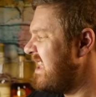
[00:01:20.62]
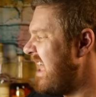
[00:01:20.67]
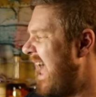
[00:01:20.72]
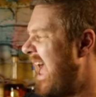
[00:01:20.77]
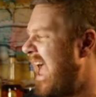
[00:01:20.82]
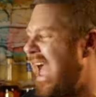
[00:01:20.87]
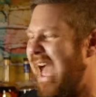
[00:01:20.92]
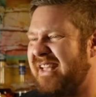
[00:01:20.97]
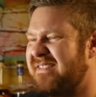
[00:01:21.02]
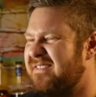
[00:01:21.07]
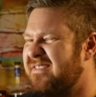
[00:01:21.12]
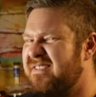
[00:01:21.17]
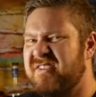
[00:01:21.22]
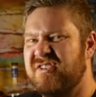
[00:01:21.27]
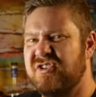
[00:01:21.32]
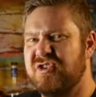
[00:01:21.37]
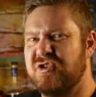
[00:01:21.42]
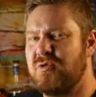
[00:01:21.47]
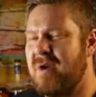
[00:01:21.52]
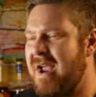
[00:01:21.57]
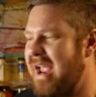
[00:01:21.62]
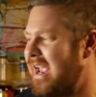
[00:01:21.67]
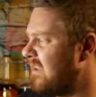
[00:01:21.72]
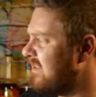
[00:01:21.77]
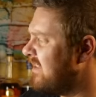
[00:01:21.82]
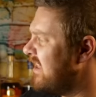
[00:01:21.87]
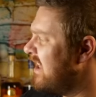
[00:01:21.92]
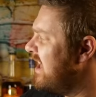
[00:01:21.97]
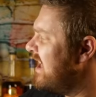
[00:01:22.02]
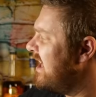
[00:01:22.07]
Cask
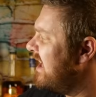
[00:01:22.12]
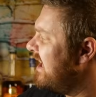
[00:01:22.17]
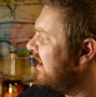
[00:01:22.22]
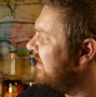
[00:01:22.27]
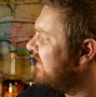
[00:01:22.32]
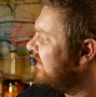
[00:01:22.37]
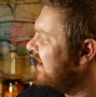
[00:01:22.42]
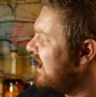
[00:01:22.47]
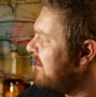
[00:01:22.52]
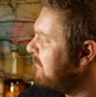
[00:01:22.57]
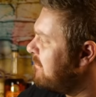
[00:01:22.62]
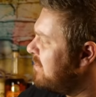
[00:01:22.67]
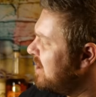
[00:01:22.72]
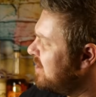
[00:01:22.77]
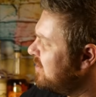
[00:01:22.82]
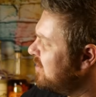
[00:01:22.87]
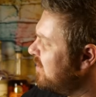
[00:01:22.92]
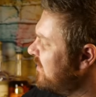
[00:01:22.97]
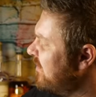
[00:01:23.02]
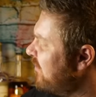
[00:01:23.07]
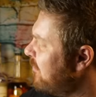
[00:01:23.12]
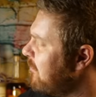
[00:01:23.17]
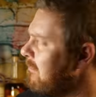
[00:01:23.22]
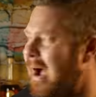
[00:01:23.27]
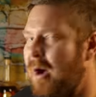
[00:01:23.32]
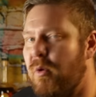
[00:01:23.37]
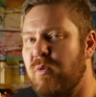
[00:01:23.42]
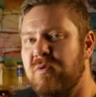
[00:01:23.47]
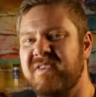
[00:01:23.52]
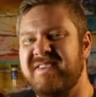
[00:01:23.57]
Strength. It's got pictures of
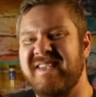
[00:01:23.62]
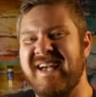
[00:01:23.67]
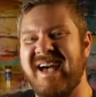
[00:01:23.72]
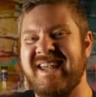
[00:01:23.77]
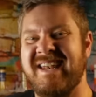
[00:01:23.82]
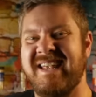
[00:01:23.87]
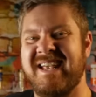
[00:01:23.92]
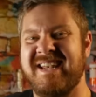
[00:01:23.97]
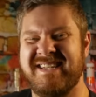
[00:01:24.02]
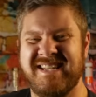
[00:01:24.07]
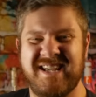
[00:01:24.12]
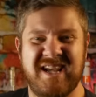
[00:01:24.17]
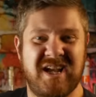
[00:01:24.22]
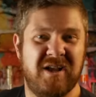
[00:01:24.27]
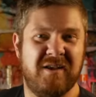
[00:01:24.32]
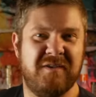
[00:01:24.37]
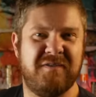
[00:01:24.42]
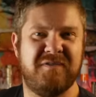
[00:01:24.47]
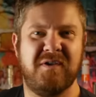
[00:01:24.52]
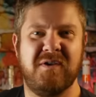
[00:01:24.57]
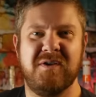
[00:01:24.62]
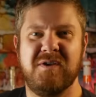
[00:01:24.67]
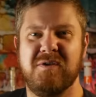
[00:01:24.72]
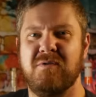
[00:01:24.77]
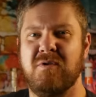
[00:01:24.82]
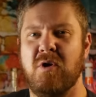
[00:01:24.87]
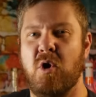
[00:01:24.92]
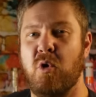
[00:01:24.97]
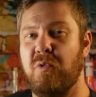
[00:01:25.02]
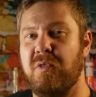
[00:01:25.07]
mountains on it, so you
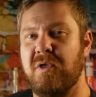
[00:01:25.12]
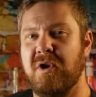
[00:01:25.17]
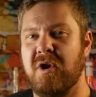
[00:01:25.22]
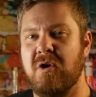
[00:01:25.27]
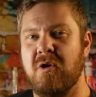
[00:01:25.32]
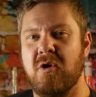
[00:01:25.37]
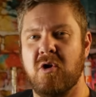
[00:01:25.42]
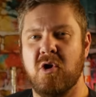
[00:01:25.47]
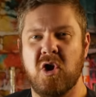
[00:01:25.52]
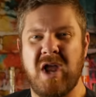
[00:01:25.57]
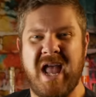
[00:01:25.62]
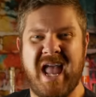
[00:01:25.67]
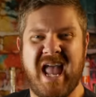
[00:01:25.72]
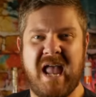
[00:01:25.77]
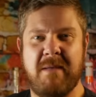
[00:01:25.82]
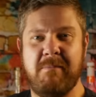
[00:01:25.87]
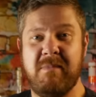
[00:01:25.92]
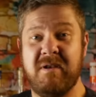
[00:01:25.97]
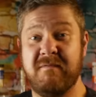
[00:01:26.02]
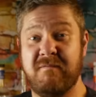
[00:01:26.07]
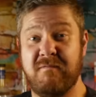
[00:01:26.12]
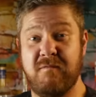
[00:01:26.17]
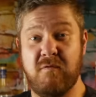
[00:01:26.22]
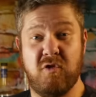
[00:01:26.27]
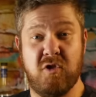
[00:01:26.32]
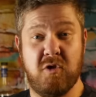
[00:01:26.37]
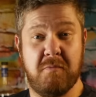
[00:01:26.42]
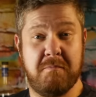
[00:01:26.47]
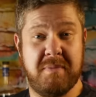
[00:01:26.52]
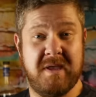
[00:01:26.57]
know they're aiming for
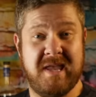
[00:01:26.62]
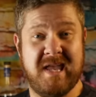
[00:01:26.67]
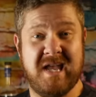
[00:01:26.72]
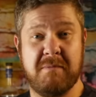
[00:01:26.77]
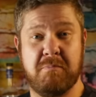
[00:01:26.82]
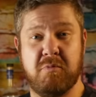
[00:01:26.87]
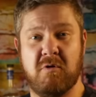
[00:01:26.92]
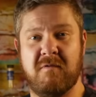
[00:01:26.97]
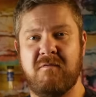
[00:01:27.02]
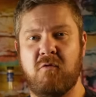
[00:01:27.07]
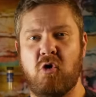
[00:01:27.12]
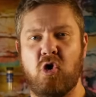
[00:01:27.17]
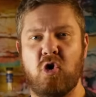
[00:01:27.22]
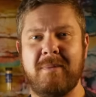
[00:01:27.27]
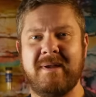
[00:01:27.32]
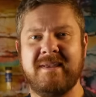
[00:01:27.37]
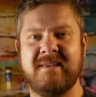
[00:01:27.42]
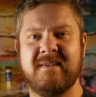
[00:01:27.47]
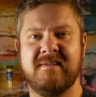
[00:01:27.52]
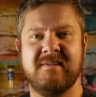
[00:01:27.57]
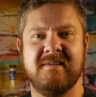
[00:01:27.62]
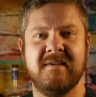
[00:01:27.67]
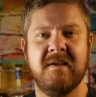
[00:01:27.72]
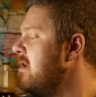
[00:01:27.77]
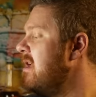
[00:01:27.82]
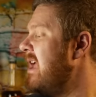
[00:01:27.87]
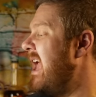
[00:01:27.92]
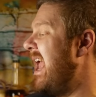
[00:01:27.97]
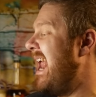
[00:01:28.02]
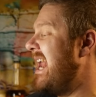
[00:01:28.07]
the peak performance.
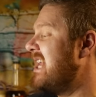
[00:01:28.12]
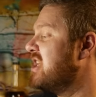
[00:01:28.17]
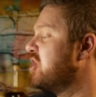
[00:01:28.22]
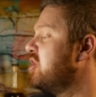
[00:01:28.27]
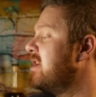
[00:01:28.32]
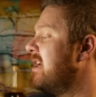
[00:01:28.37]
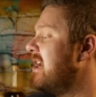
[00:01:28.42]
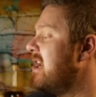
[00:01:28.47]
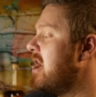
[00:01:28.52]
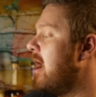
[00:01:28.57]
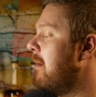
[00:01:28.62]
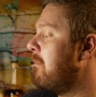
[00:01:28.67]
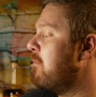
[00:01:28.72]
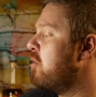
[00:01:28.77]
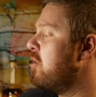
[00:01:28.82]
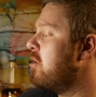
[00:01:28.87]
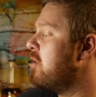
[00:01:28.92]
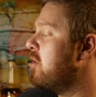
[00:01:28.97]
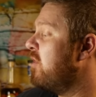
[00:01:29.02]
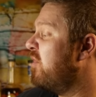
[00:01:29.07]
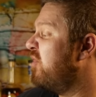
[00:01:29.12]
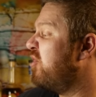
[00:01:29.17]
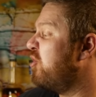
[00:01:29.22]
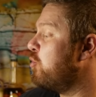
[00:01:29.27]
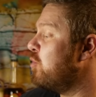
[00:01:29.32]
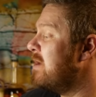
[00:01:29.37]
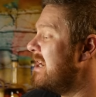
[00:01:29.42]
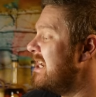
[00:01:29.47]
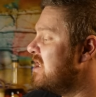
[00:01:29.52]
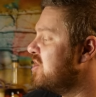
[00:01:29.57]
Aged in number
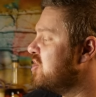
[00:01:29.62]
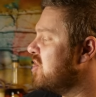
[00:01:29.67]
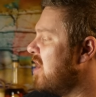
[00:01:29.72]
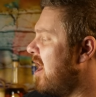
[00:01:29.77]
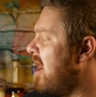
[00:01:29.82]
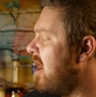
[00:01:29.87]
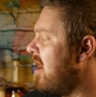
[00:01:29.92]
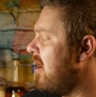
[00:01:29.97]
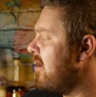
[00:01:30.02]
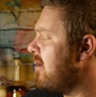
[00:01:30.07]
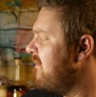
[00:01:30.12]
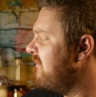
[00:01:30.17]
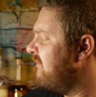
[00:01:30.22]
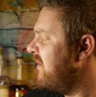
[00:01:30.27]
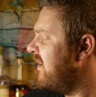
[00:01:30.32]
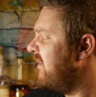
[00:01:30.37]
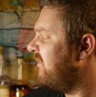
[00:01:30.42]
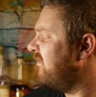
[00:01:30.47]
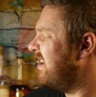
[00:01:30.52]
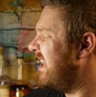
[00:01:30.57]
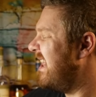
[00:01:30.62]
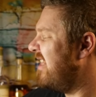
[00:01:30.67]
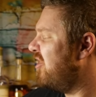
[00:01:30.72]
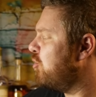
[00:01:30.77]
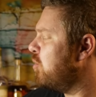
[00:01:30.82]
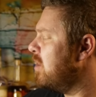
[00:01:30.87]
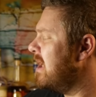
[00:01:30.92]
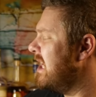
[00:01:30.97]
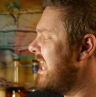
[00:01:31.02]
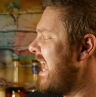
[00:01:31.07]
3 char,
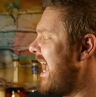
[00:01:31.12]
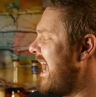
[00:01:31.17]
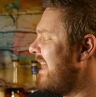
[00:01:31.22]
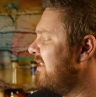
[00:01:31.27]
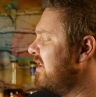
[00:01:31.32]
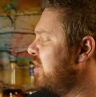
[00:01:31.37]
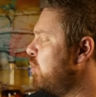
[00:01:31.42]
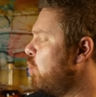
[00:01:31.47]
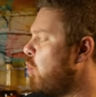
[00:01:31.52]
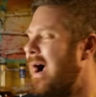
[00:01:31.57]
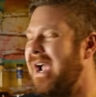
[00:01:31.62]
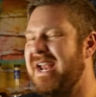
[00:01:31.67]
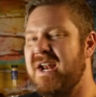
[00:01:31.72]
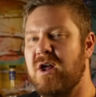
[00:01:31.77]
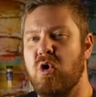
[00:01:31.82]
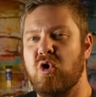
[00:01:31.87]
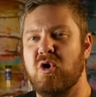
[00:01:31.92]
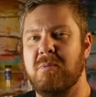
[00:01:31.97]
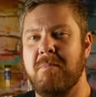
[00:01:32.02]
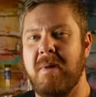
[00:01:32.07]
53-gallon white oak